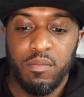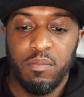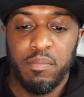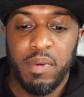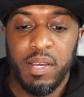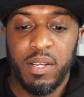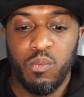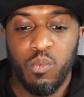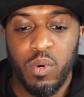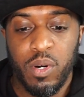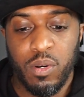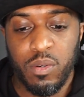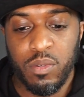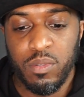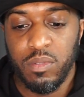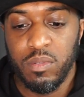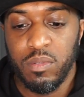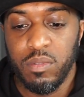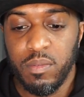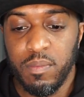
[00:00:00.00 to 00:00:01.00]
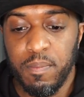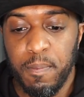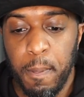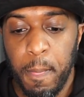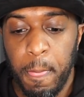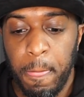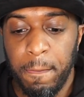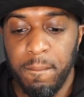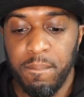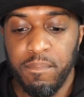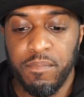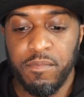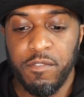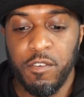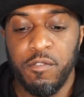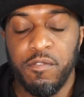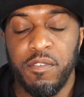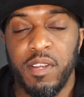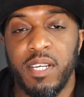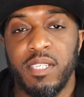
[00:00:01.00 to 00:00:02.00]
made well.
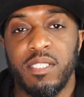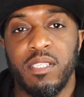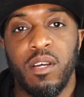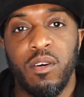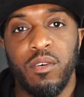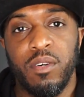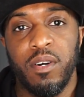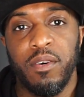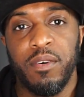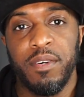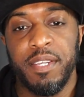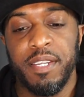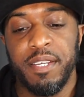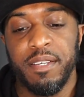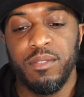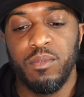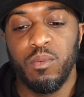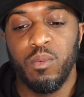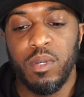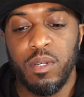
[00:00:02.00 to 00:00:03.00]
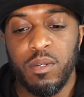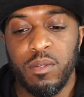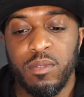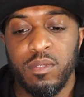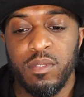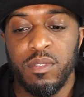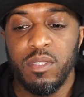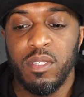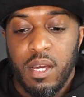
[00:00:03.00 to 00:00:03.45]
Viewflex logo on there as well.